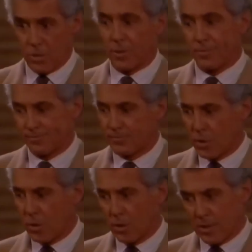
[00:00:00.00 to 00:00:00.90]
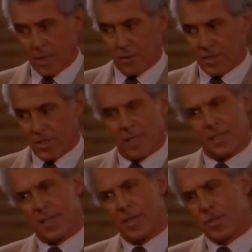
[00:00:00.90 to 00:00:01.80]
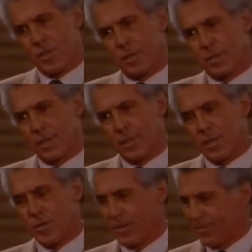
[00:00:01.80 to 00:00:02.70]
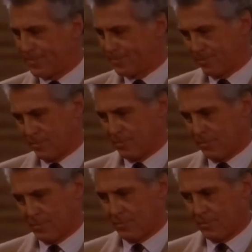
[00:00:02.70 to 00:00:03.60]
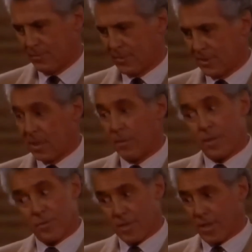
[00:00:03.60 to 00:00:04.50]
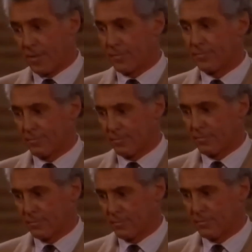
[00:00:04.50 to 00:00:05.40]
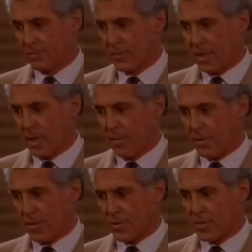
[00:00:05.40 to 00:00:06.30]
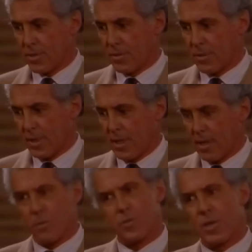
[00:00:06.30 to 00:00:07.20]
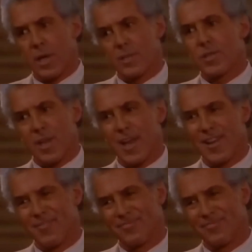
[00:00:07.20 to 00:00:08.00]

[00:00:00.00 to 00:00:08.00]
you do it. You tell her it's an unconditional condition. It's going to be interesting. I'm curious to hear what she has to say.